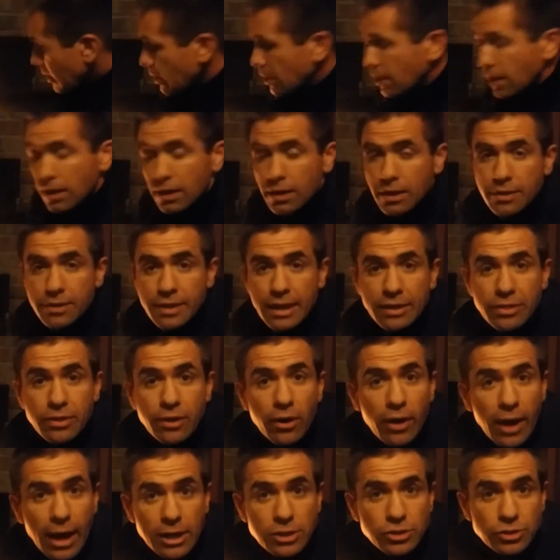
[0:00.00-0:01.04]
that
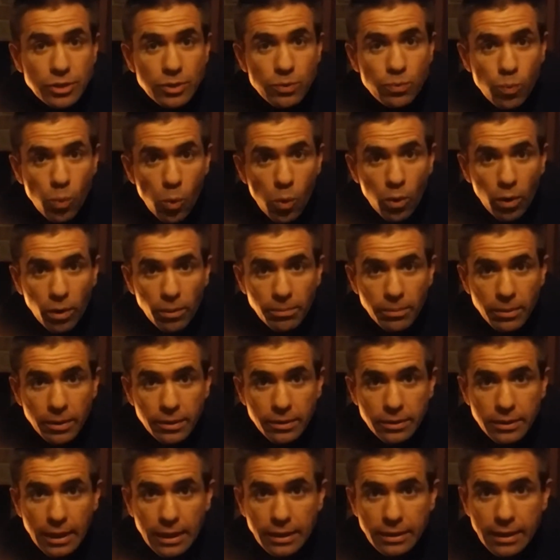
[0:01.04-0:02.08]
they're actually warm,
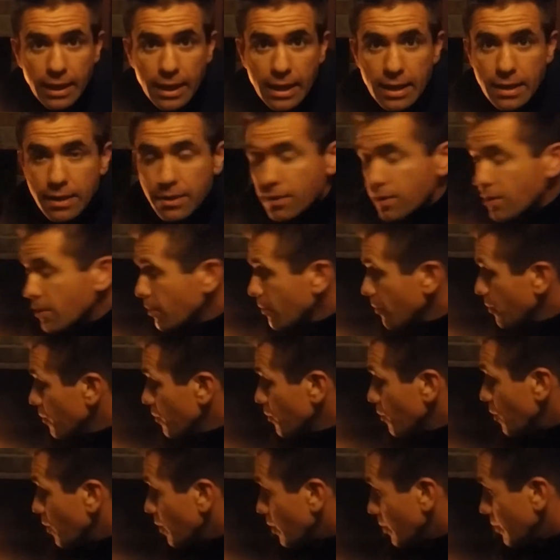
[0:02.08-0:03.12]
that they
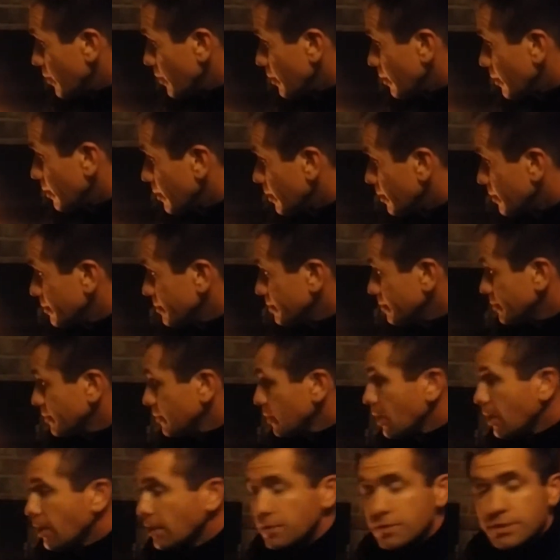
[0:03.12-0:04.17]
were
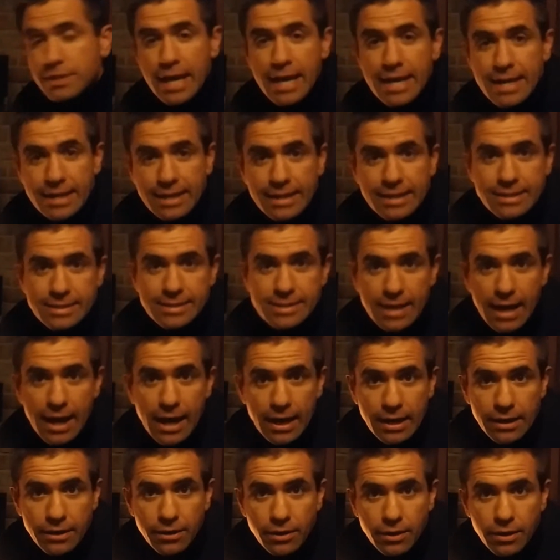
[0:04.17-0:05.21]
taken
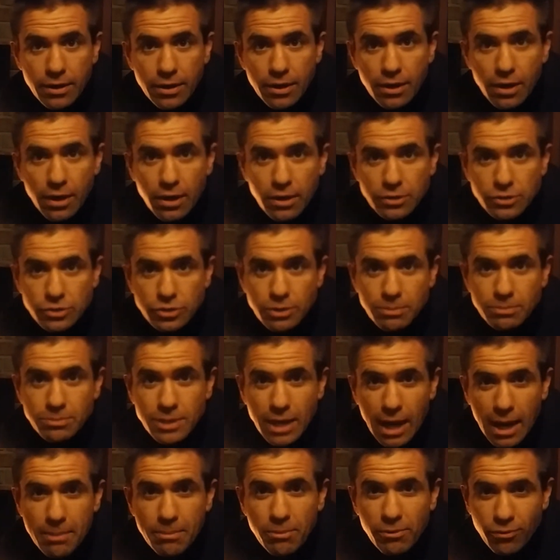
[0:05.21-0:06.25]
inside
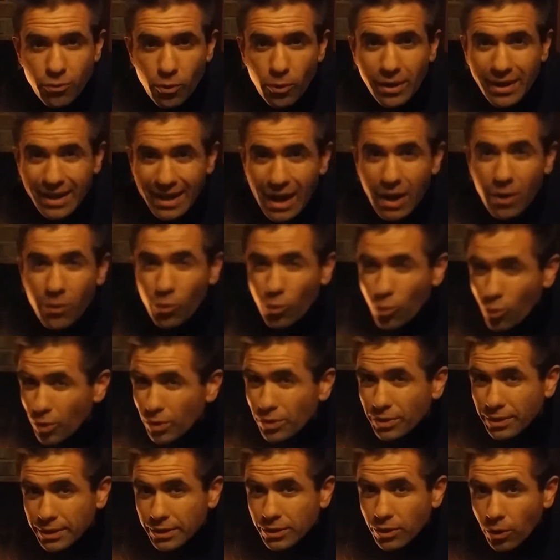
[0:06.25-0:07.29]
sometime before it got
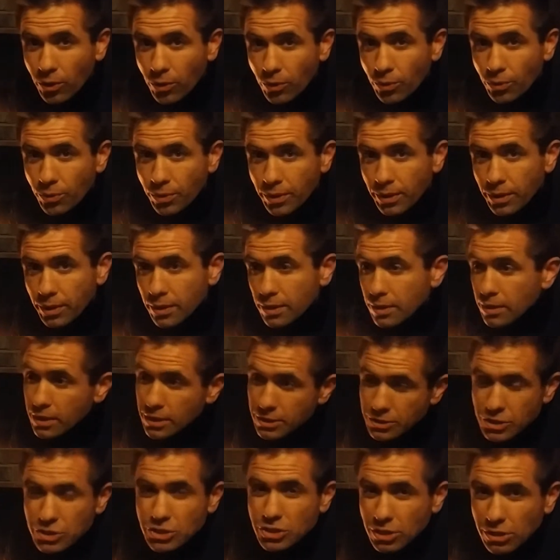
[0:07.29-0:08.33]
really cold.
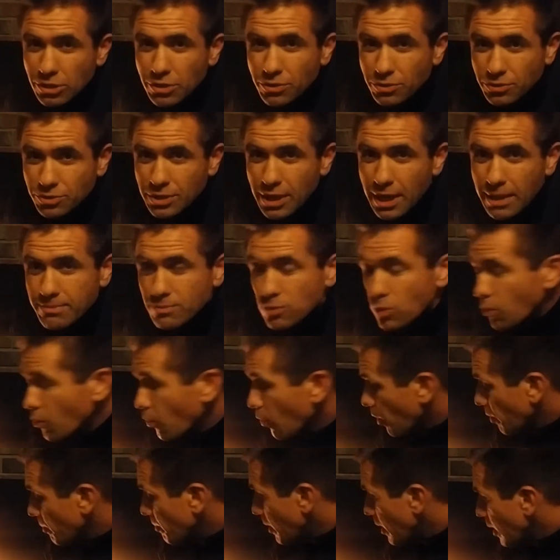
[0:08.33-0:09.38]
Just a little time to
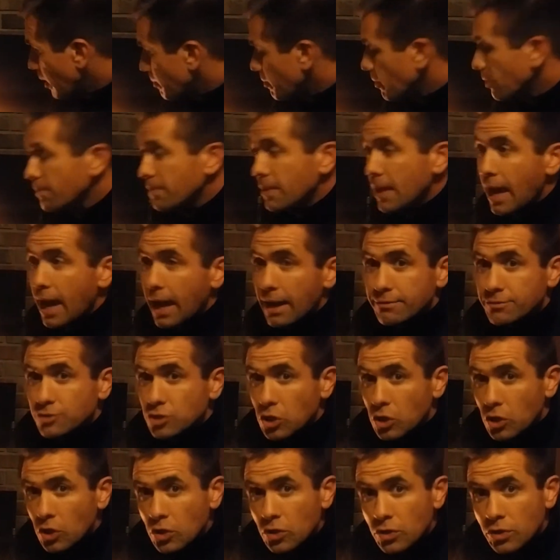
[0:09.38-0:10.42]
warm up. I
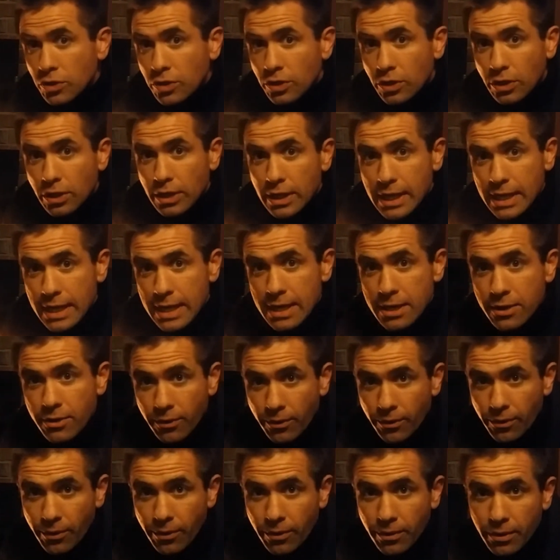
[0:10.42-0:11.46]
turned the
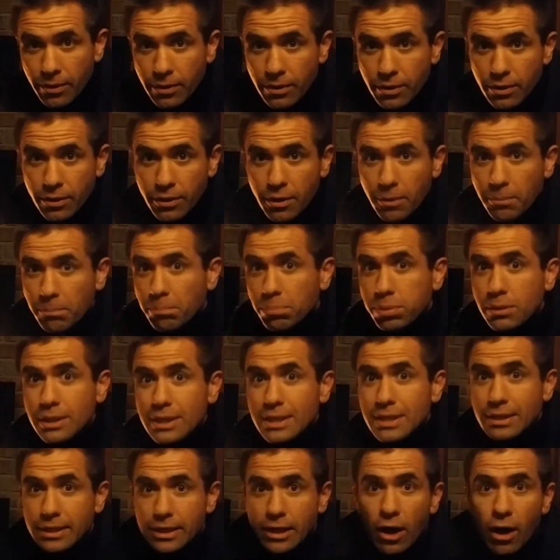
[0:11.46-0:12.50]
heater
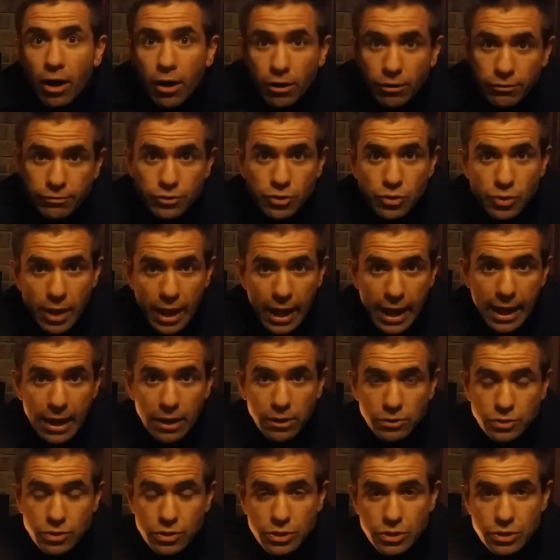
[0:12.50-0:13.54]
completely off to the
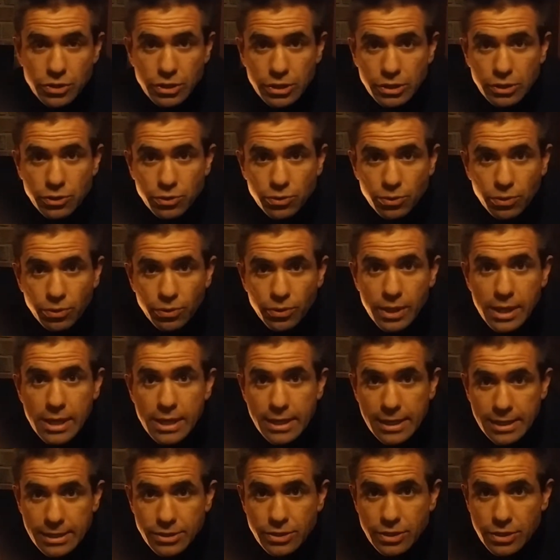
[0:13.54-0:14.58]
house, the central
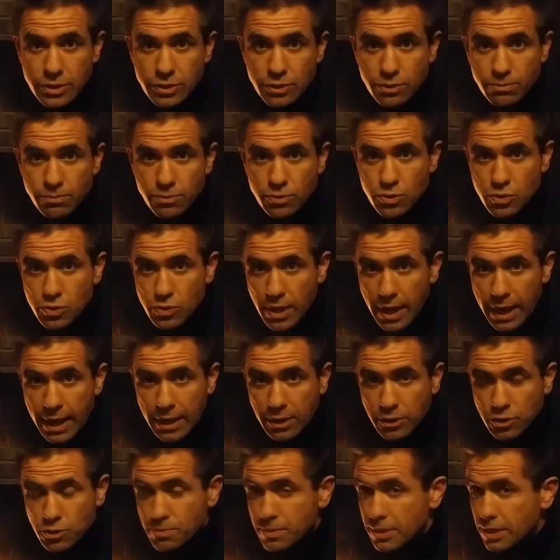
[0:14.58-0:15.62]
heating system to the
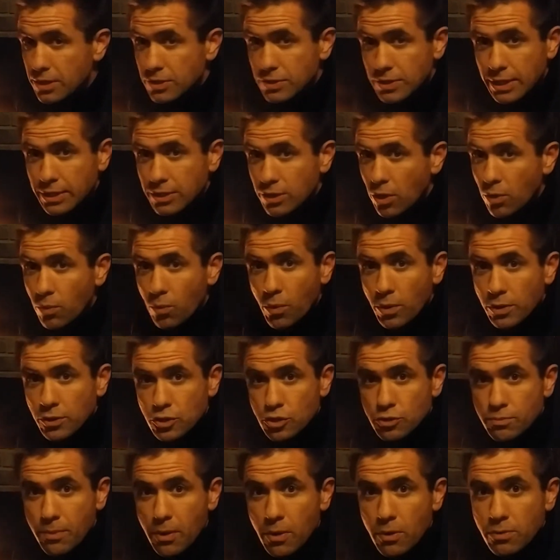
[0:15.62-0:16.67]
house, because I don't want
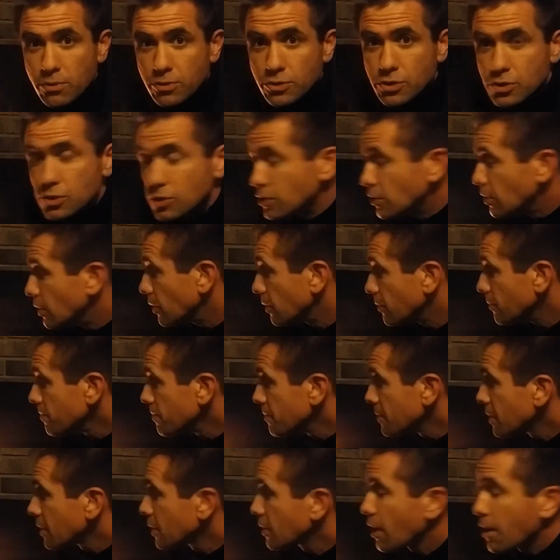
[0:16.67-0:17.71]
smoke to
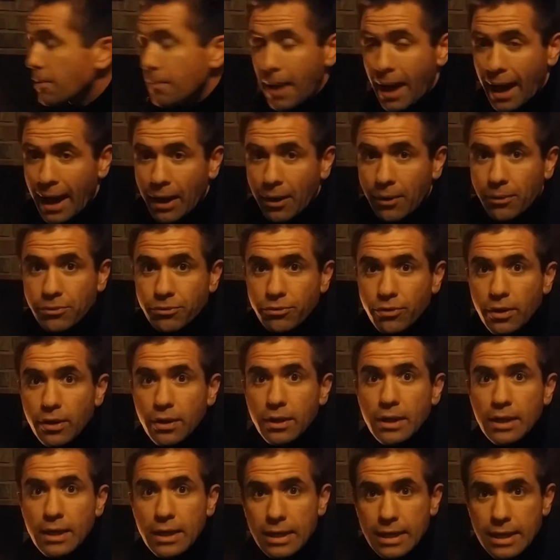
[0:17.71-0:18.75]
come out
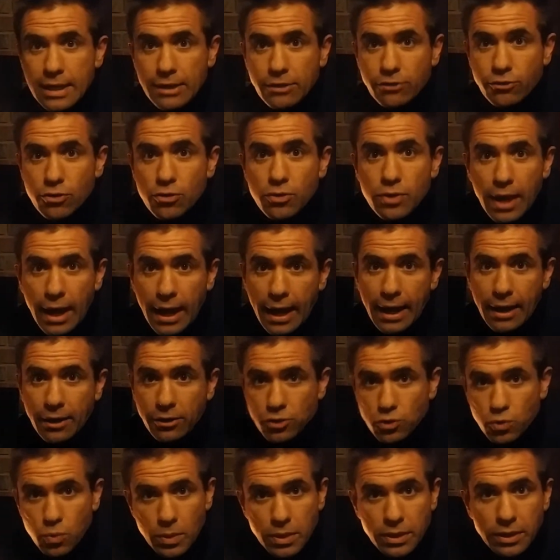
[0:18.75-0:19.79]
into the
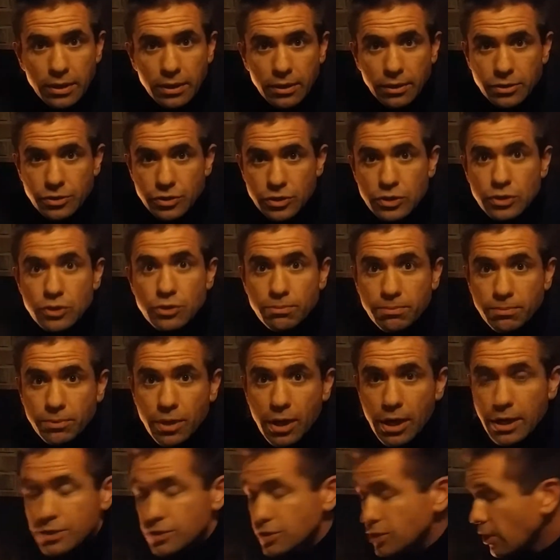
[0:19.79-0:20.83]
house when the system
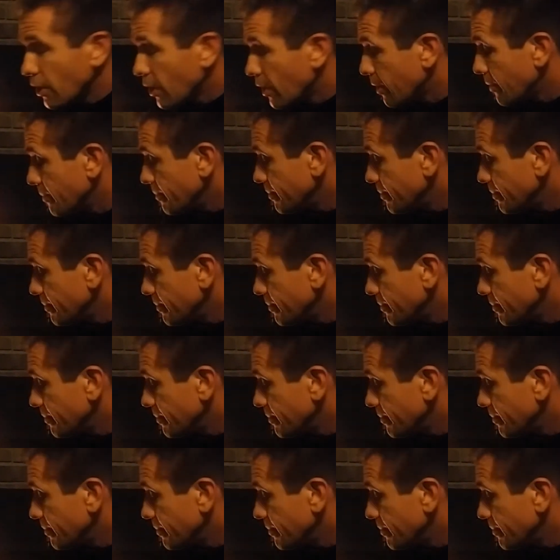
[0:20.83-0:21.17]
cuts on.